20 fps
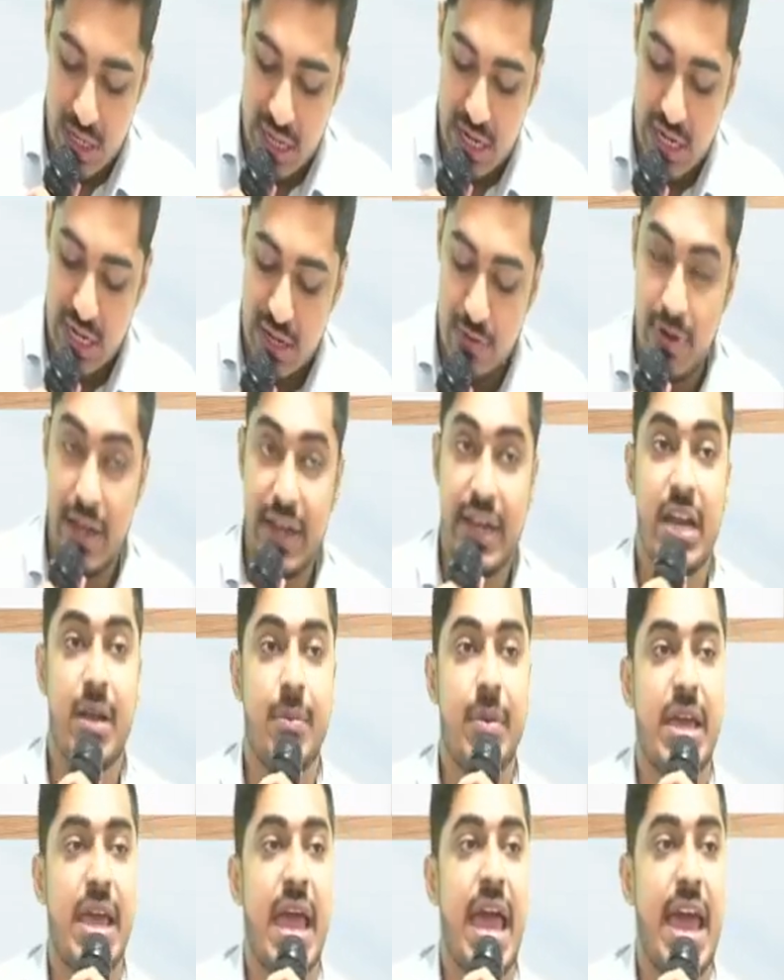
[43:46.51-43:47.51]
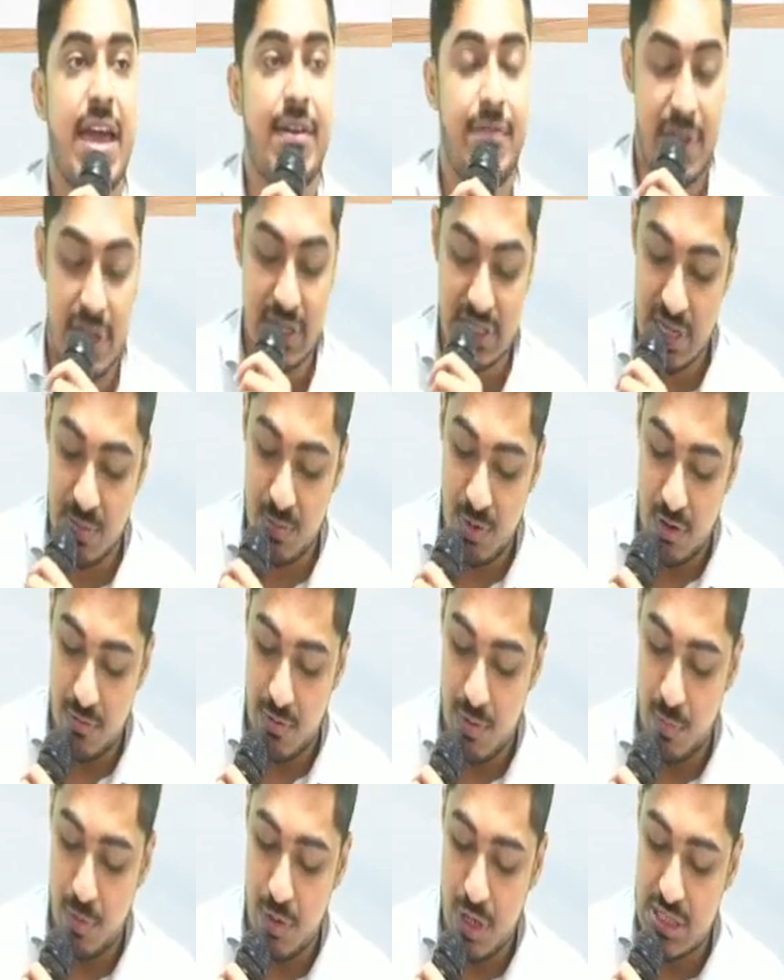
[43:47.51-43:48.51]
Divided by average number of
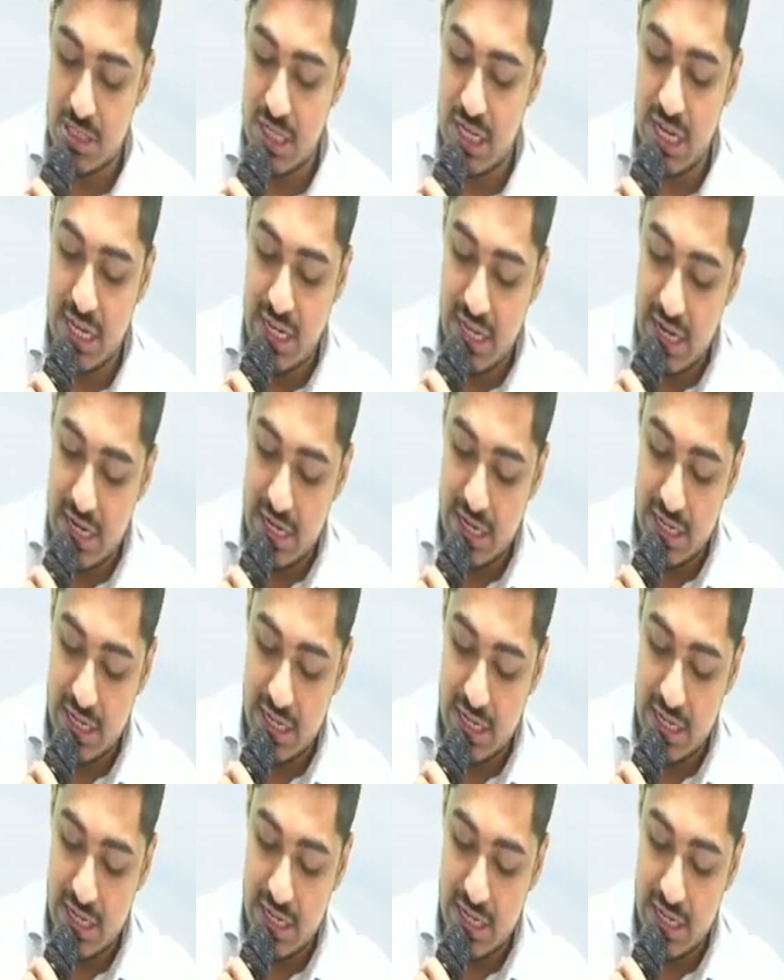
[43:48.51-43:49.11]
employees did I get?